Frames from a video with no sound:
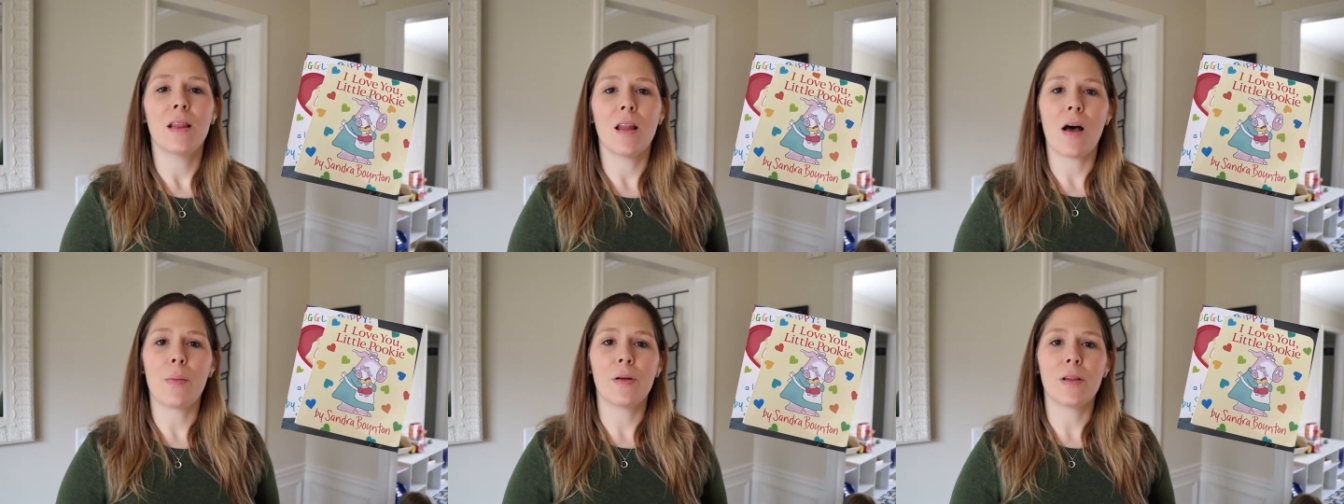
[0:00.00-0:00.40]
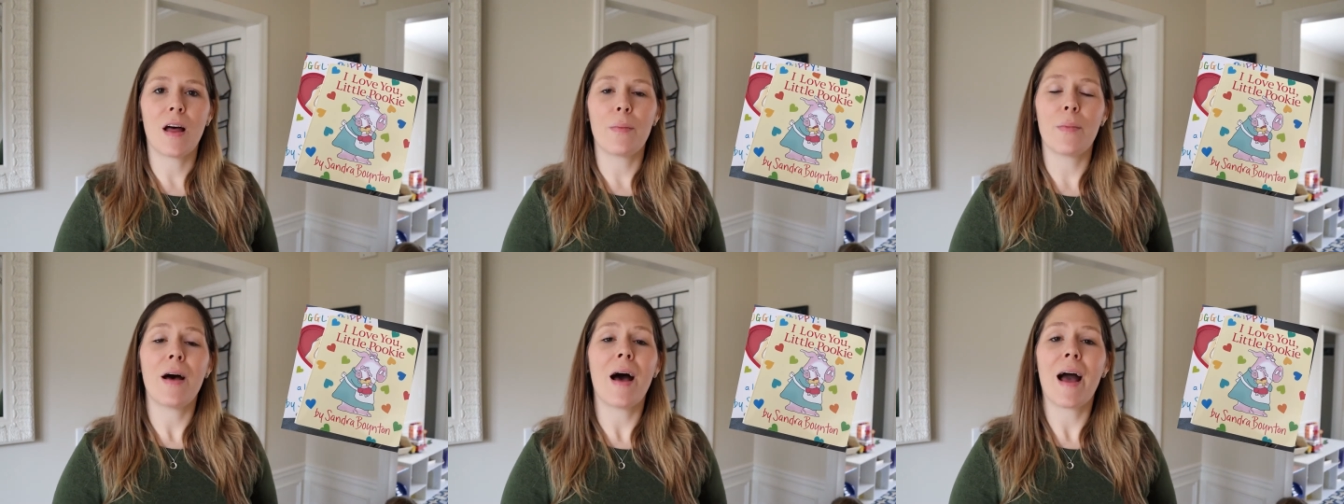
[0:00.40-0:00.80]
Llama
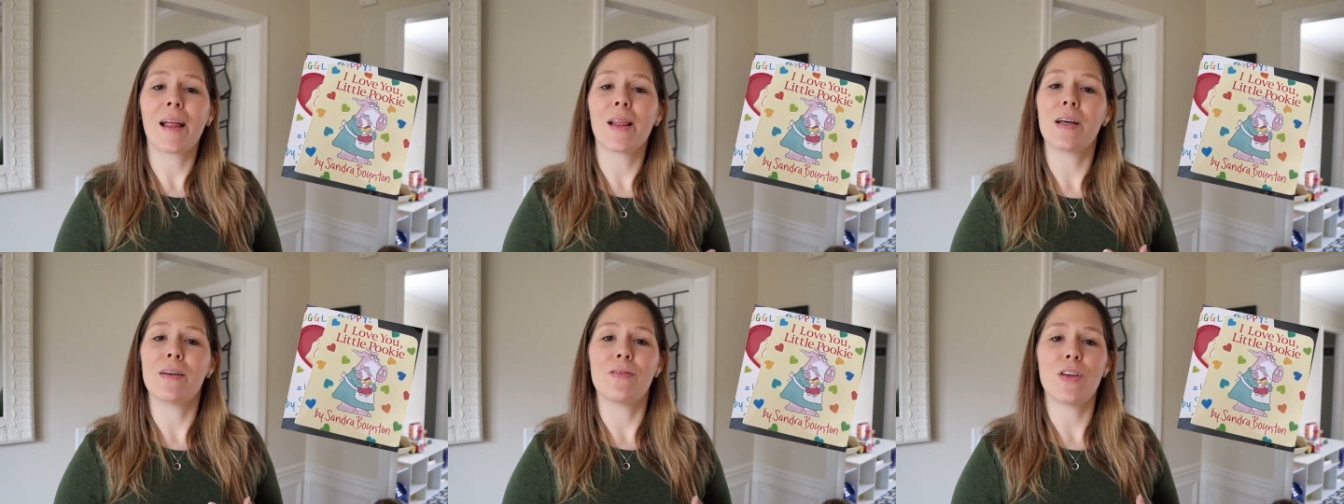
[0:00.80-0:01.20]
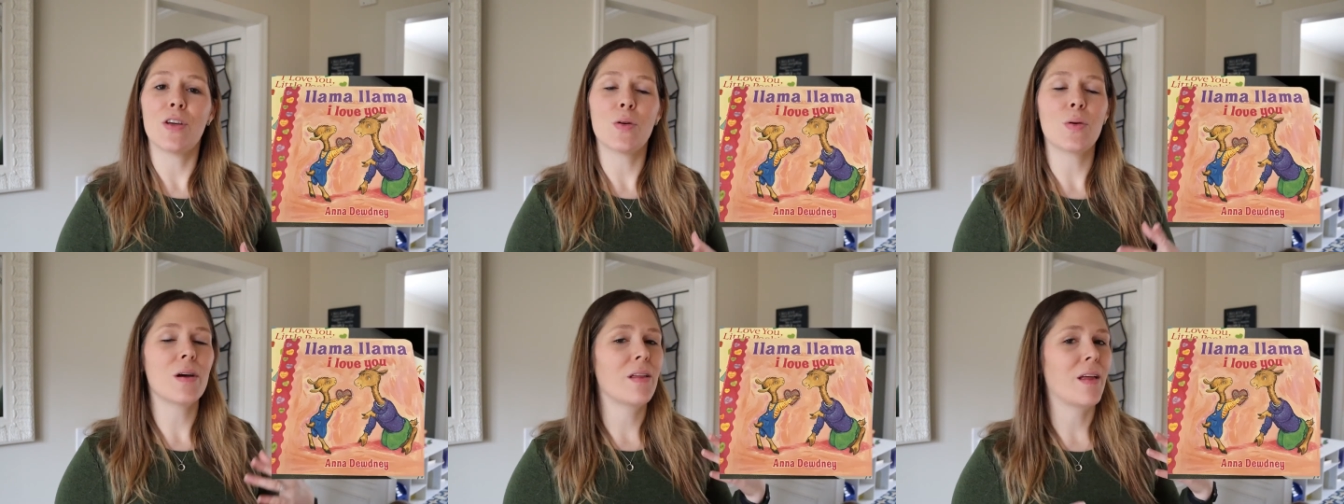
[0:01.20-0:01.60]
Llama I Love
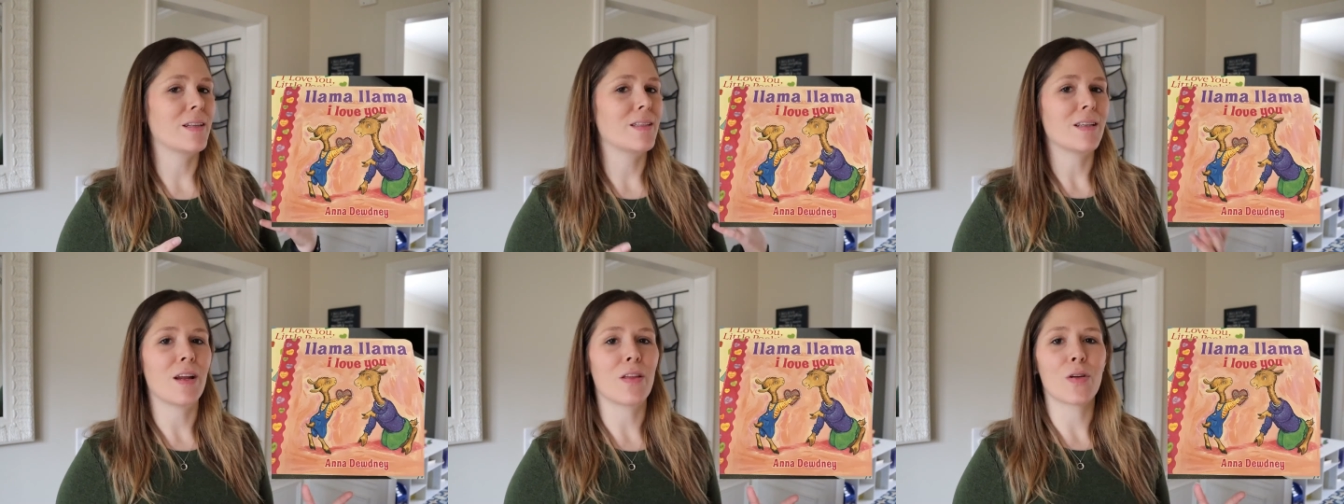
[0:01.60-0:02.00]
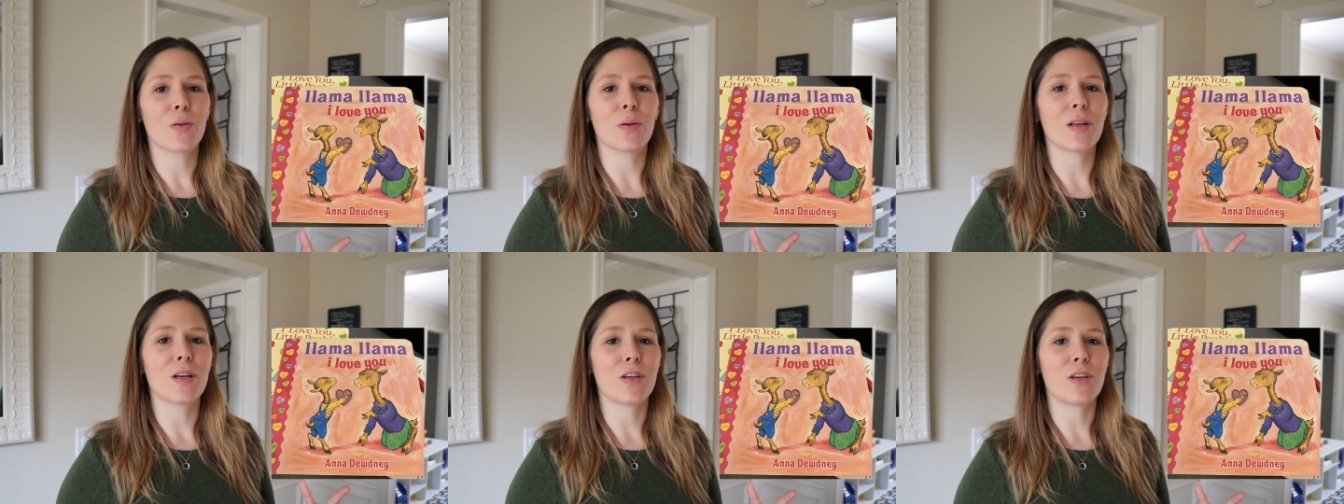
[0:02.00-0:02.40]
You. That's another
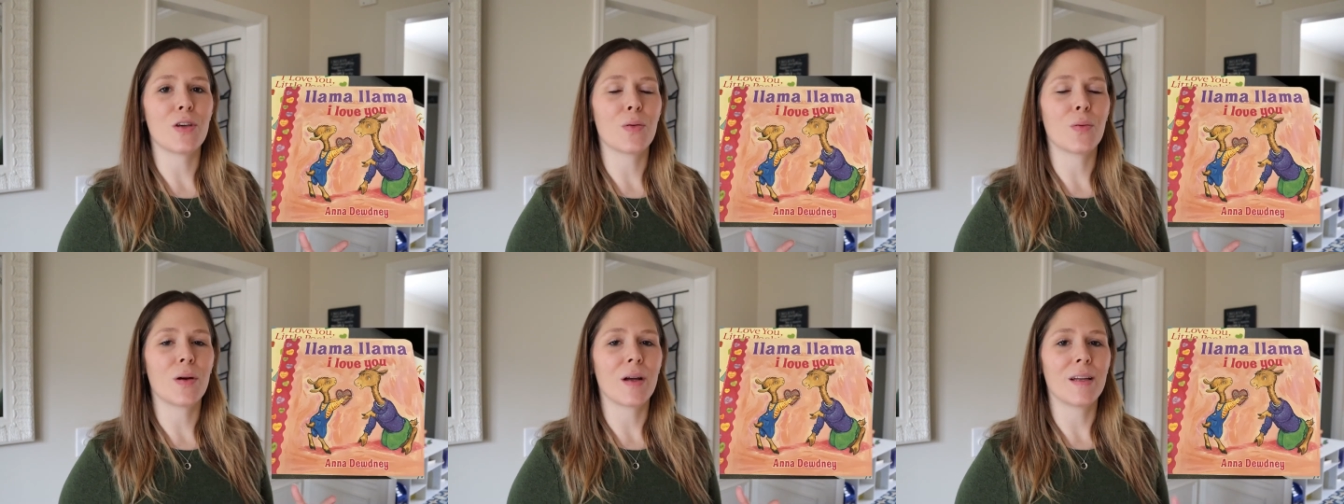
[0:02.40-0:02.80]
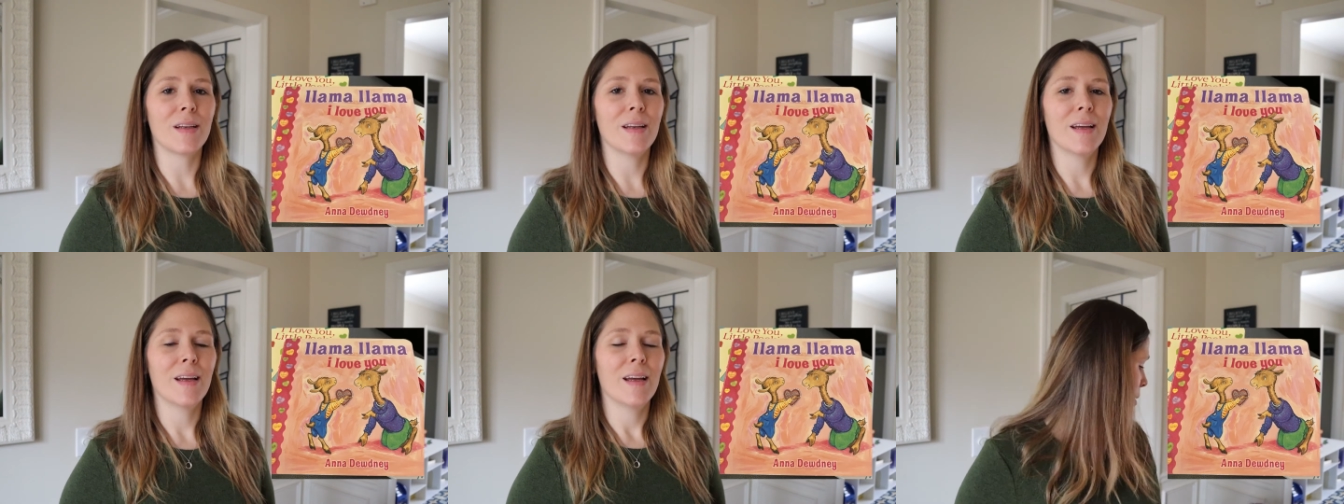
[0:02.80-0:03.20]
really cute one.